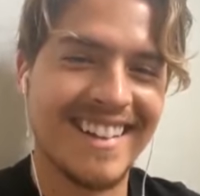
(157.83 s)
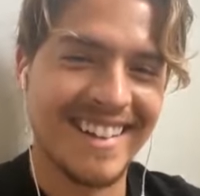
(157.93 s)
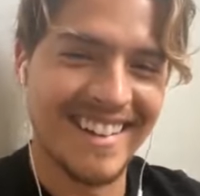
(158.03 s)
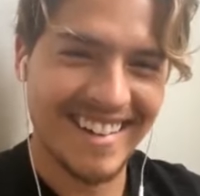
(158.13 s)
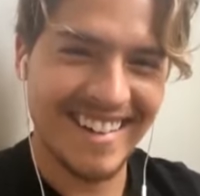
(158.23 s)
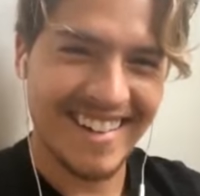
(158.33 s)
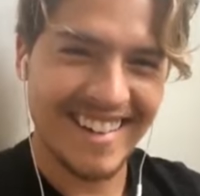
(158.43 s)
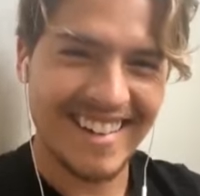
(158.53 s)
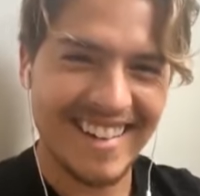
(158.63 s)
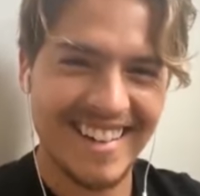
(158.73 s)

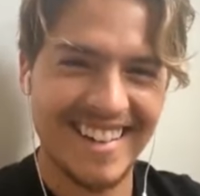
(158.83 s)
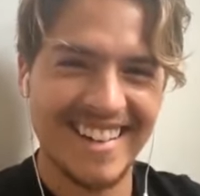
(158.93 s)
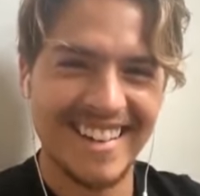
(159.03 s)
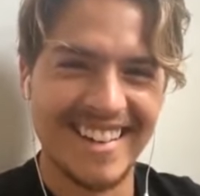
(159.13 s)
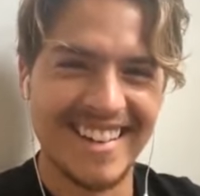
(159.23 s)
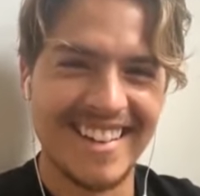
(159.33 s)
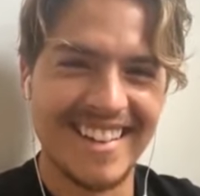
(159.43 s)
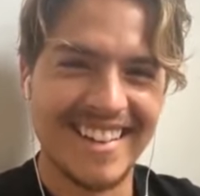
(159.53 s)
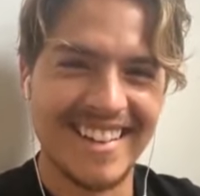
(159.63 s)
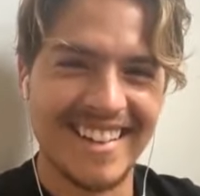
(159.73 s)

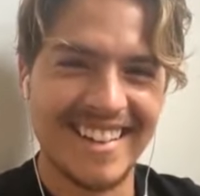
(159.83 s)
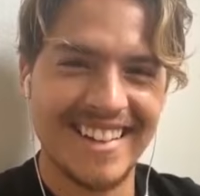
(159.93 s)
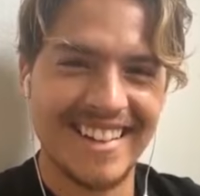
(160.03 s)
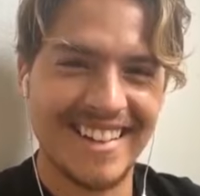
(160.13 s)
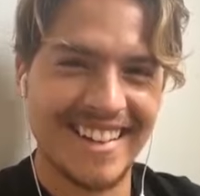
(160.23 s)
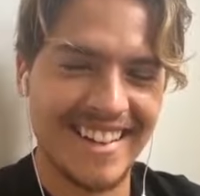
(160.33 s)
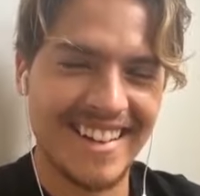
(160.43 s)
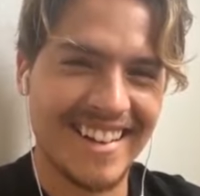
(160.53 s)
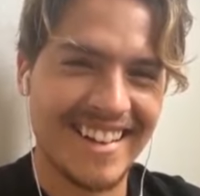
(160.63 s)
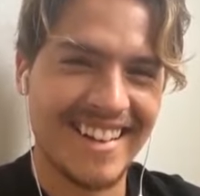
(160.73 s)

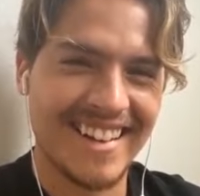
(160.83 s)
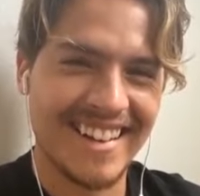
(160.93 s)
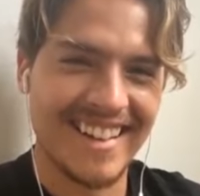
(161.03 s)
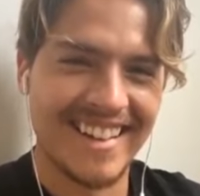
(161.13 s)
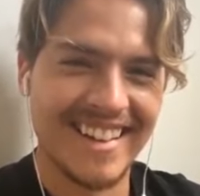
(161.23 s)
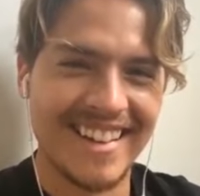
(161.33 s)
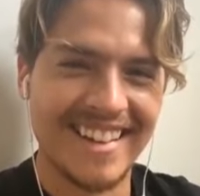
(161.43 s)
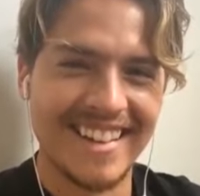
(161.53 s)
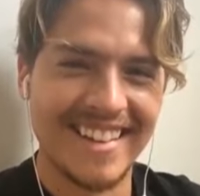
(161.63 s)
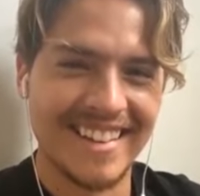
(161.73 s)

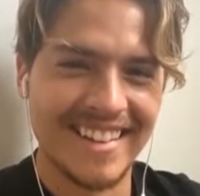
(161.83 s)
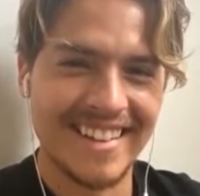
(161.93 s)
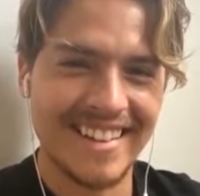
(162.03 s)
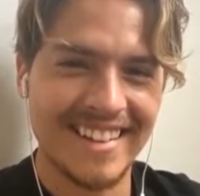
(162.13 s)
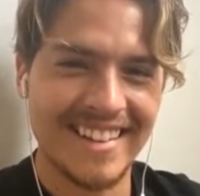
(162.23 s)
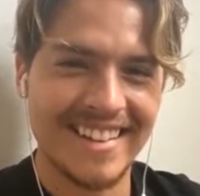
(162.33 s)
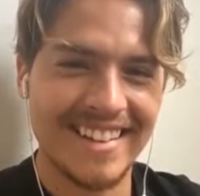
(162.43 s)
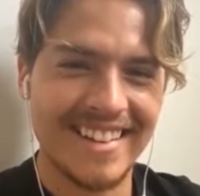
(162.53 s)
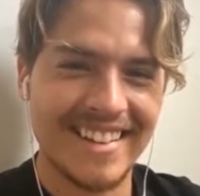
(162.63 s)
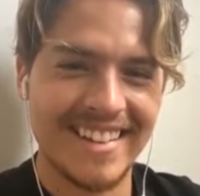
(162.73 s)

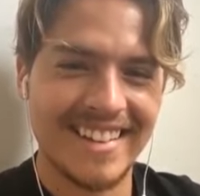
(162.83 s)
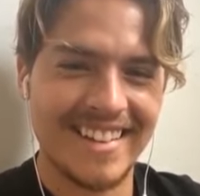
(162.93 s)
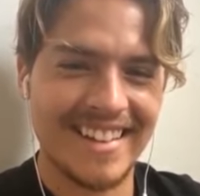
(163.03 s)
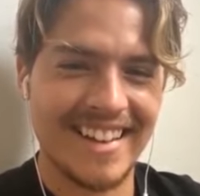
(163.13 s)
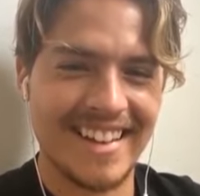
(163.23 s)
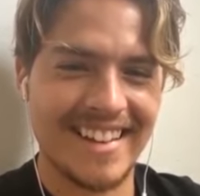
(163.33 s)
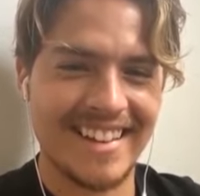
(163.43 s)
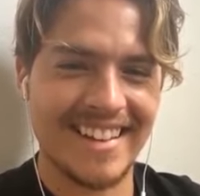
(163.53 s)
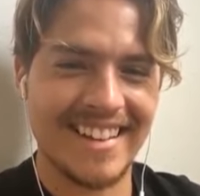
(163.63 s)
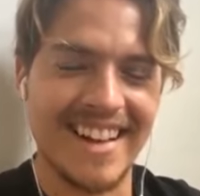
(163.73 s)

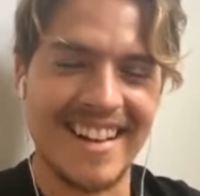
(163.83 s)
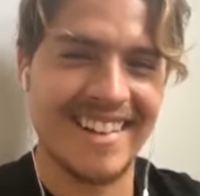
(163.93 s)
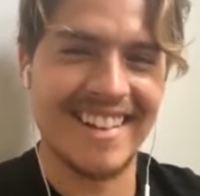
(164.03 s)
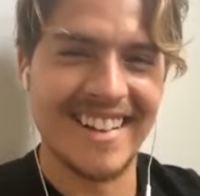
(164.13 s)
(silent)